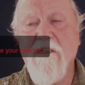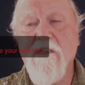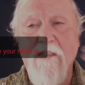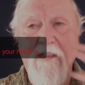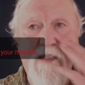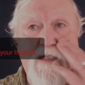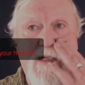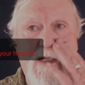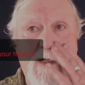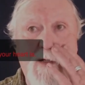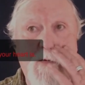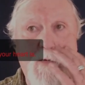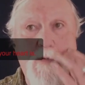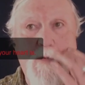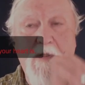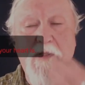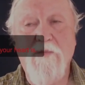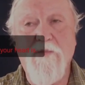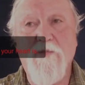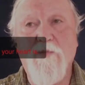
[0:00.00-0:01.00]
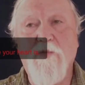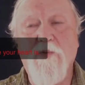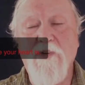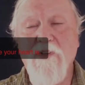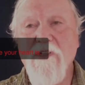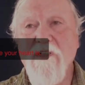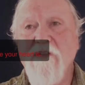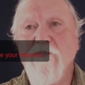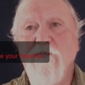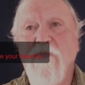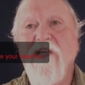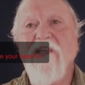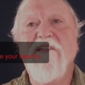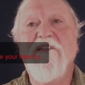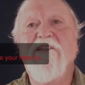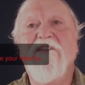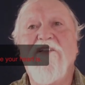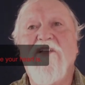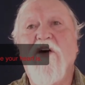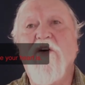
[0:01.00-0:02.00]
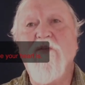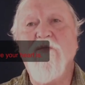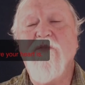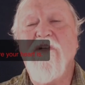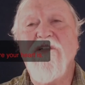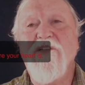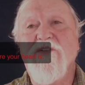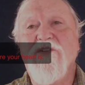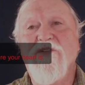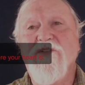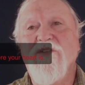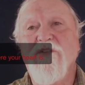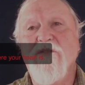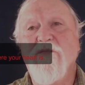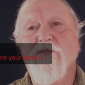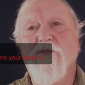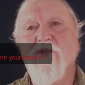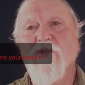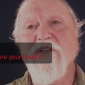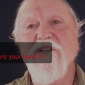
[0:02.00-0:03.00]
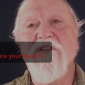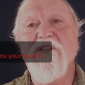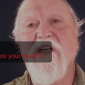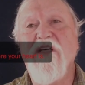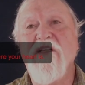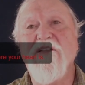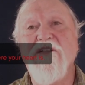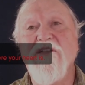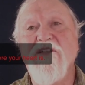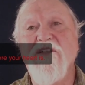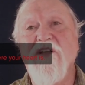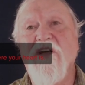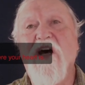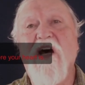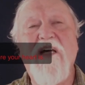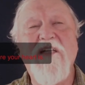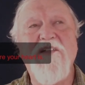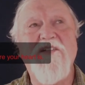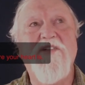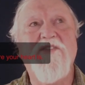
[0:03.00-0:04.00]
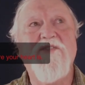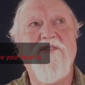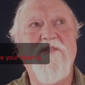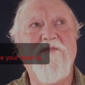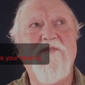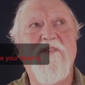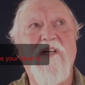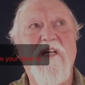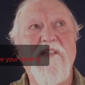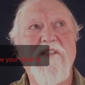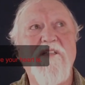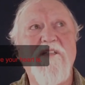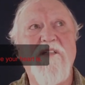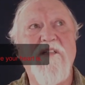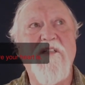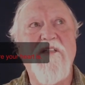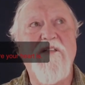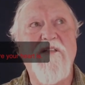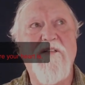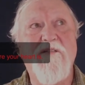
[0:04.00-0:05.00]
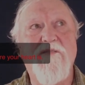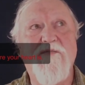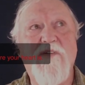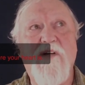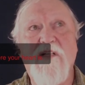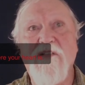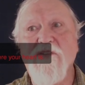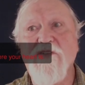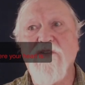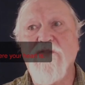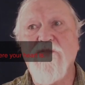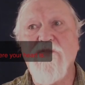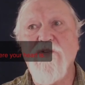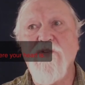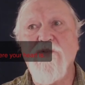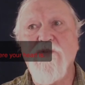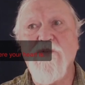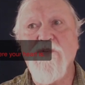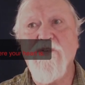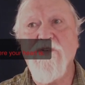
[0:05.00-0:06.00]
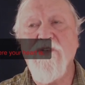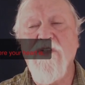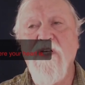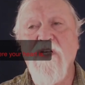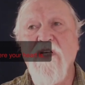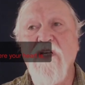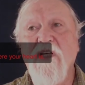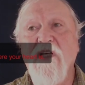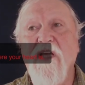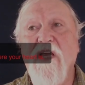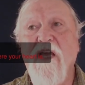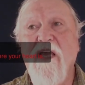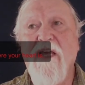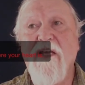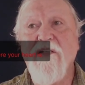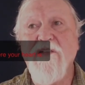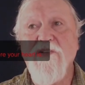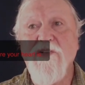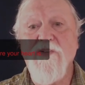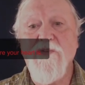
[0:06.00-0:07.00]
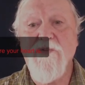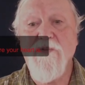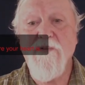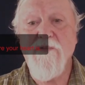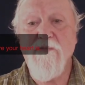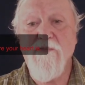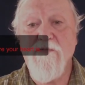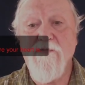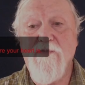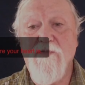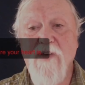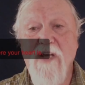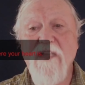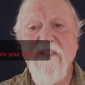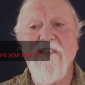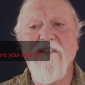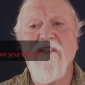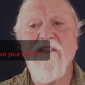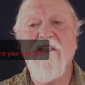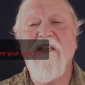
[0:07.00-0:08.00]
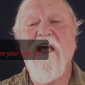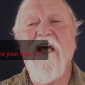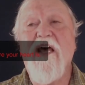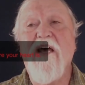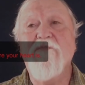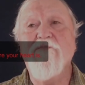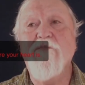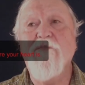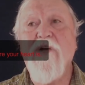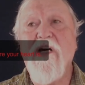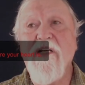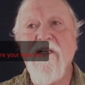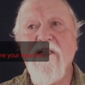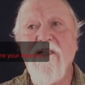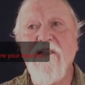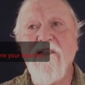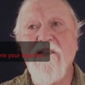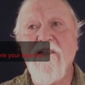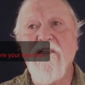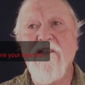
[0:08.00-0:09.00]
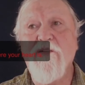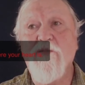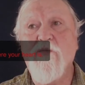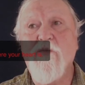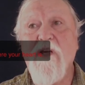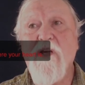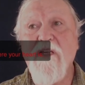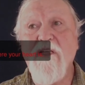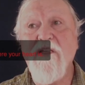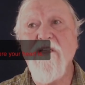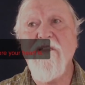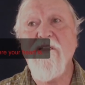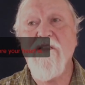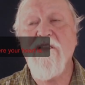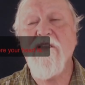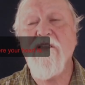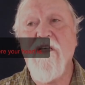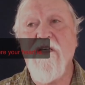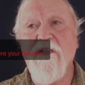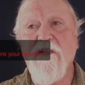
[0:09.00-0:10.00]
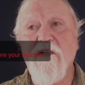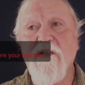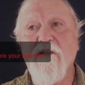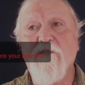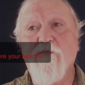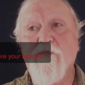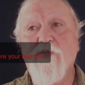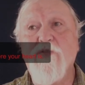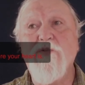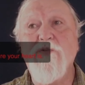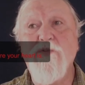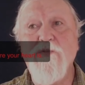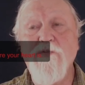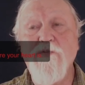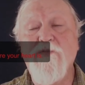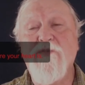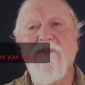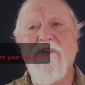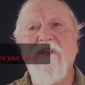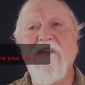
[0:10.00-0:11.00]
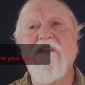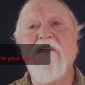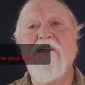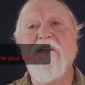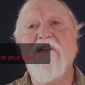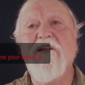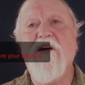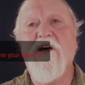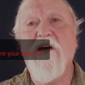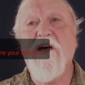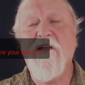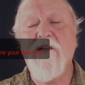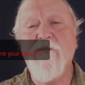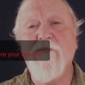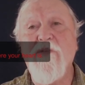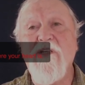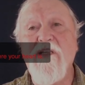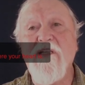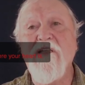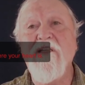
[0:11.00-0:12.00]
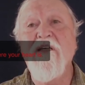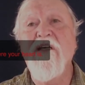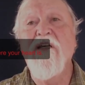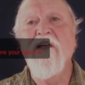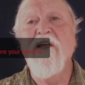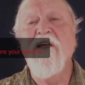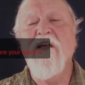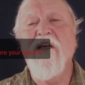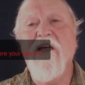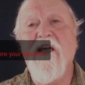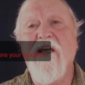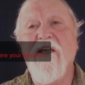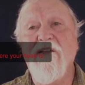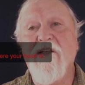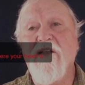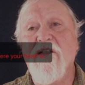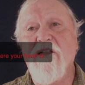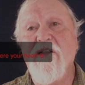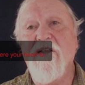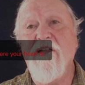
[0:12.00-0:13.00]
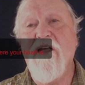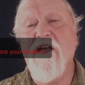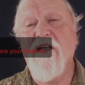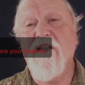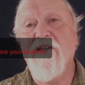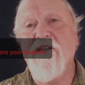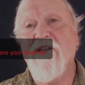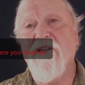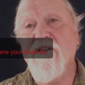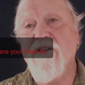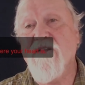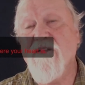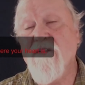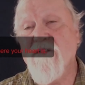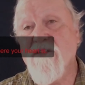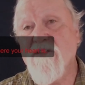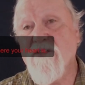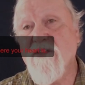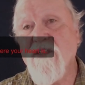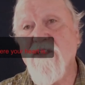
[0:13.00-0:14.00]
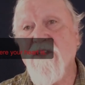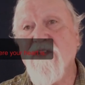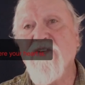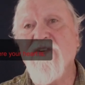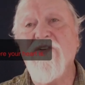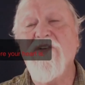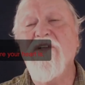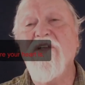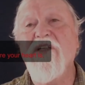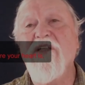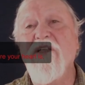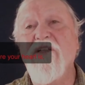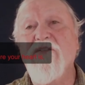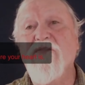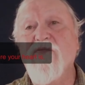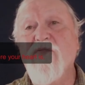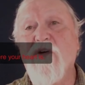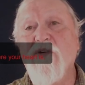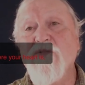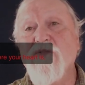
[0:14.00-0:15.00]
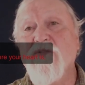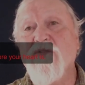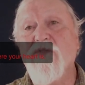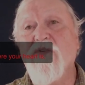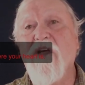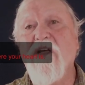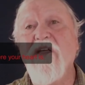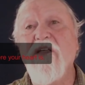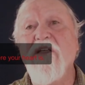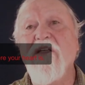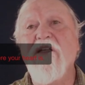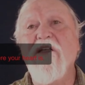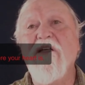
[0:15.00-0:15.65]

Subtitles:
Wouldn't it make so much more sense not to invest in fossil fuels and to invest that money in ways that improve the economy and the security of folks right